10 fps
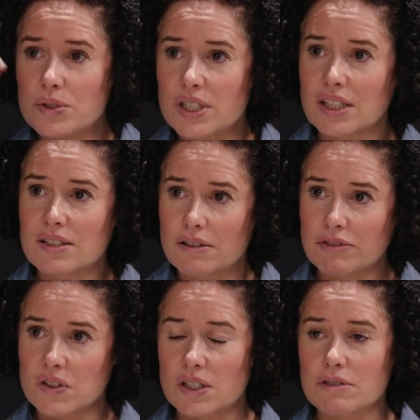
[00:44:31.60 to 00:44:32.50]
see
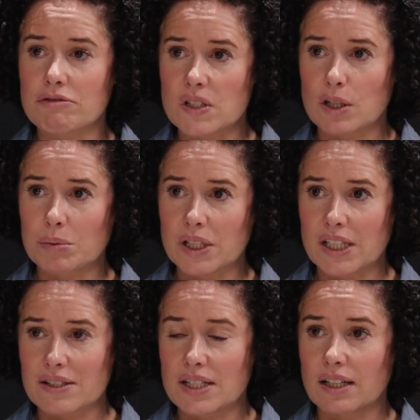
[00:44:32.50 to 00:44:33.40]
differences, for example, the
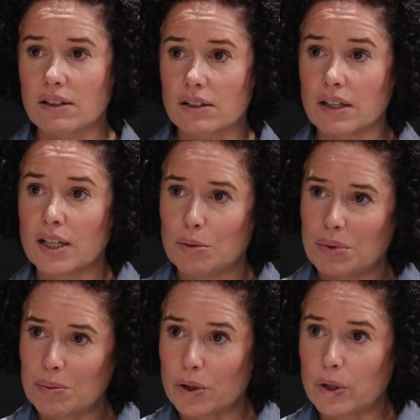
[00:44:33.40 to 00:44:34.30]
next day in hunger.
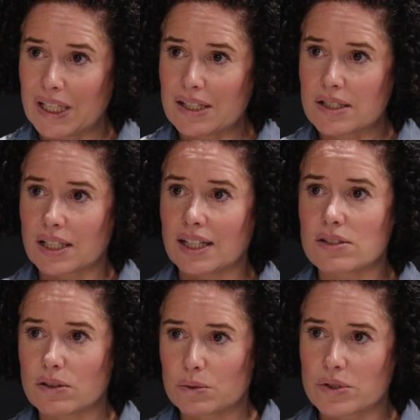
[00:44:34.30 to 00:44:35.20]
People who are eating
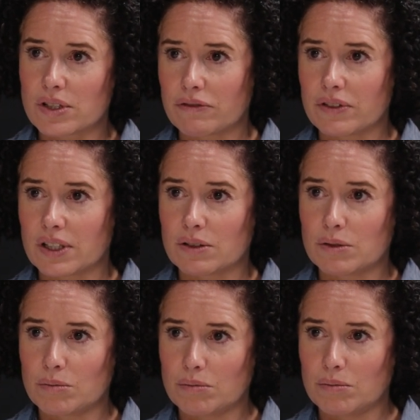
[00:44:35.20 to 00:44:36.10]
later also
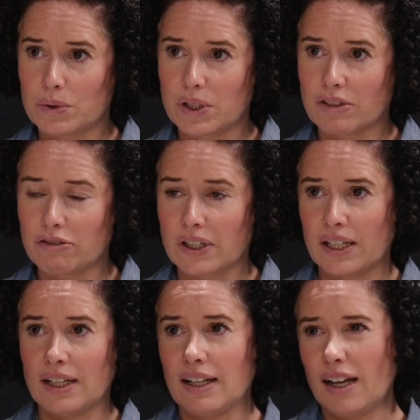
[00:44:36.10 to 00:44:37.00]
feel more hungry.
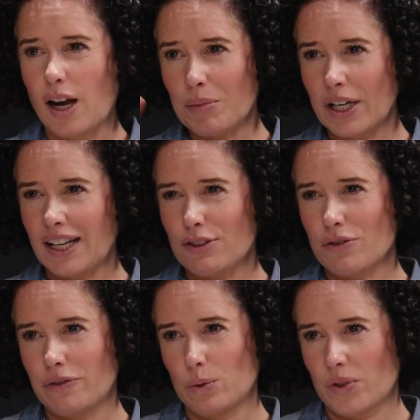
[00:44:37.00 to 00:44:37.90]
Am I allowed
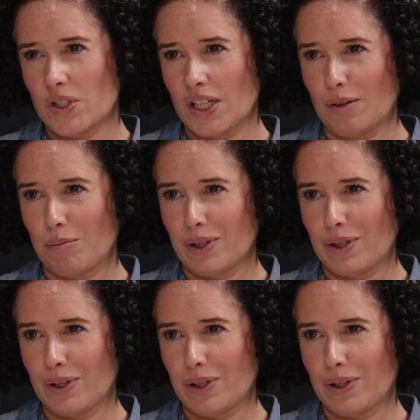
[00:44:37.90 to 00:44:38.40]
a fourth tip?